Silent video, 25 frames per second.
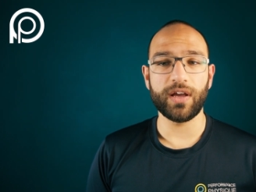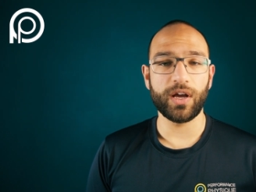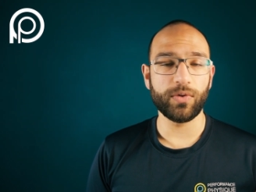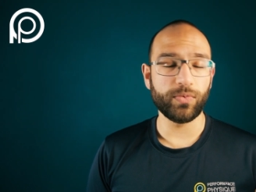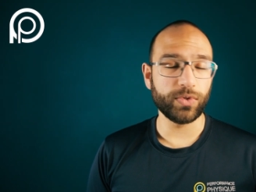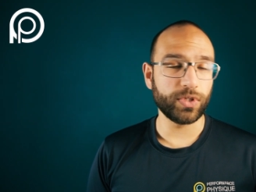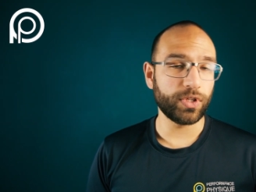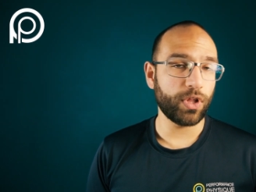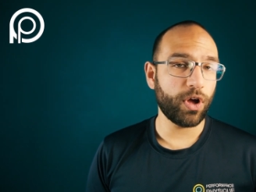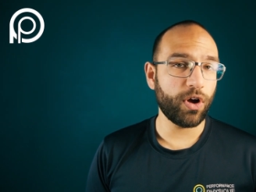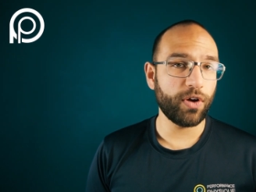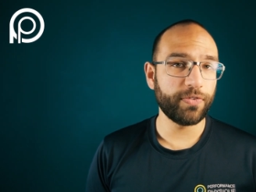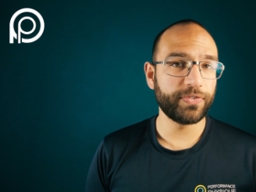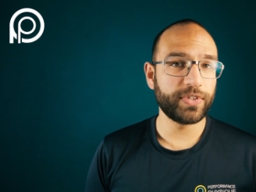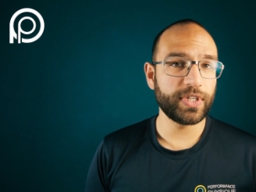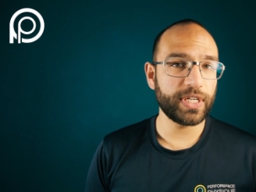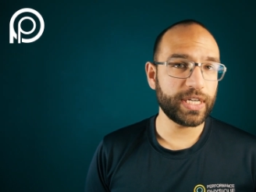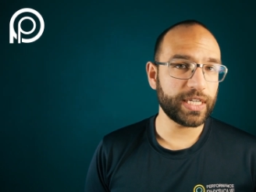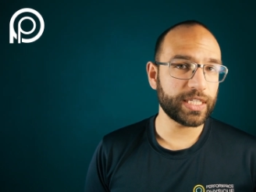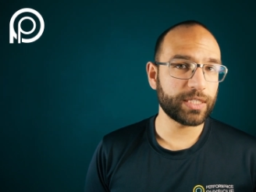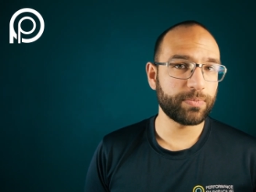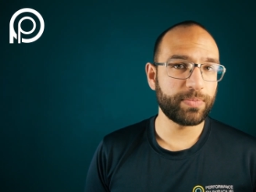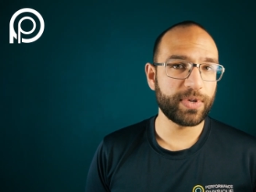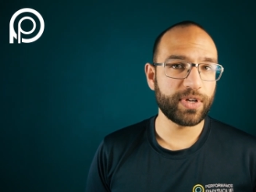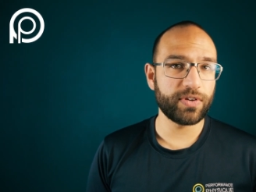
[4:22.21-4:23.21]
I will often
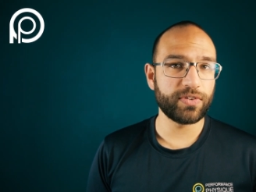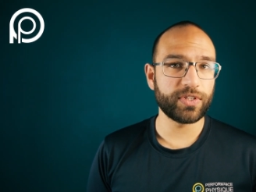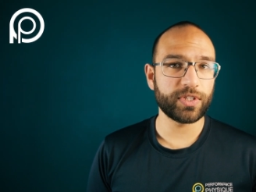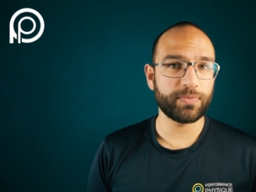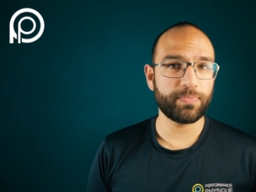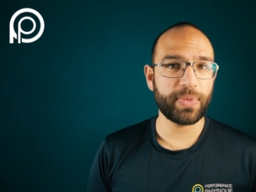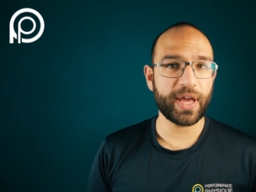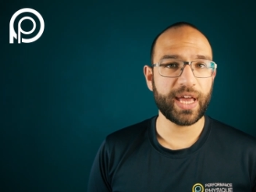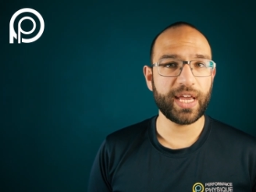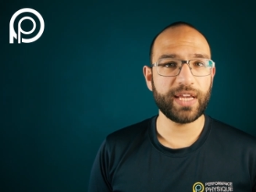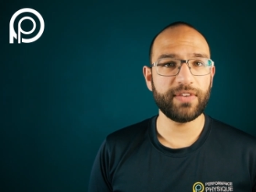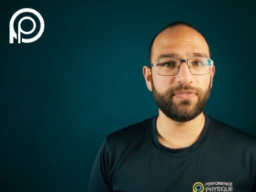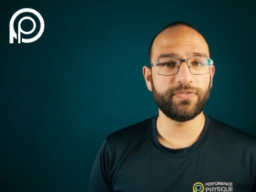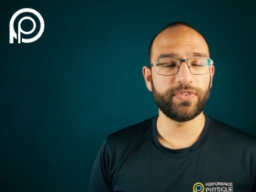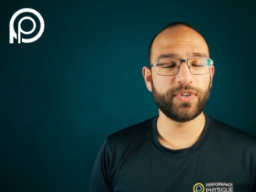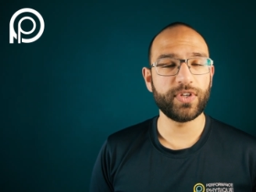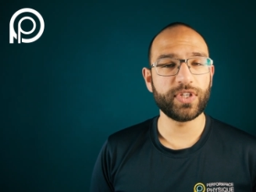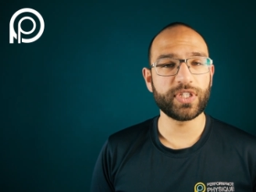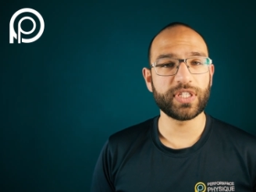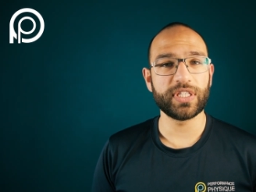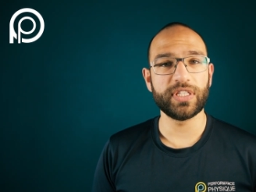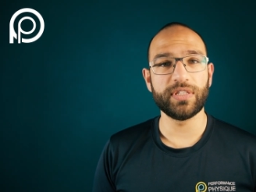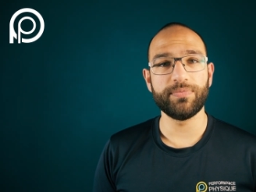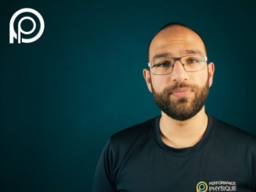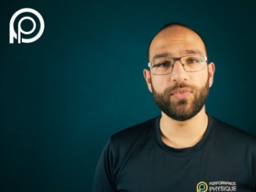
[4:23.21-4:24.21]
experience pain
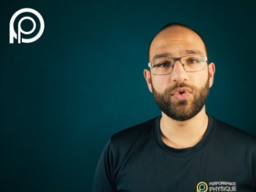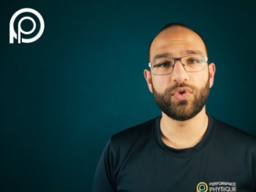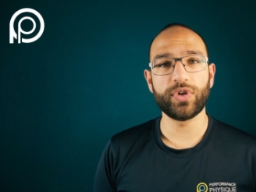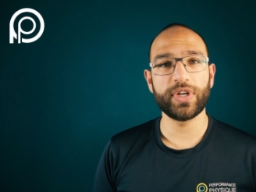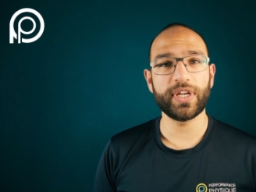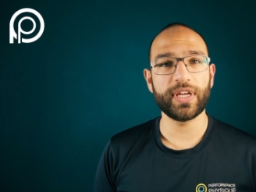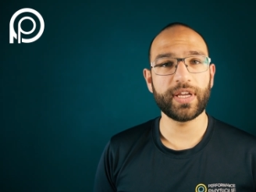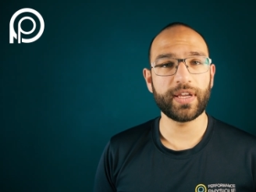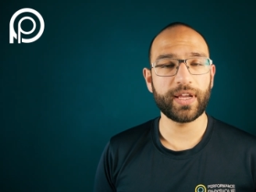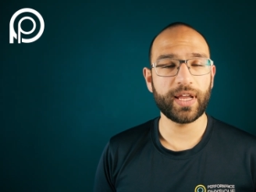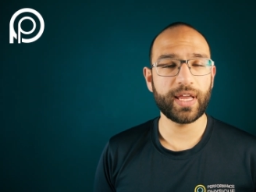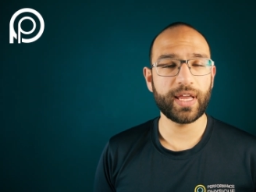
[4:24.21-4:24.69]
first in the morning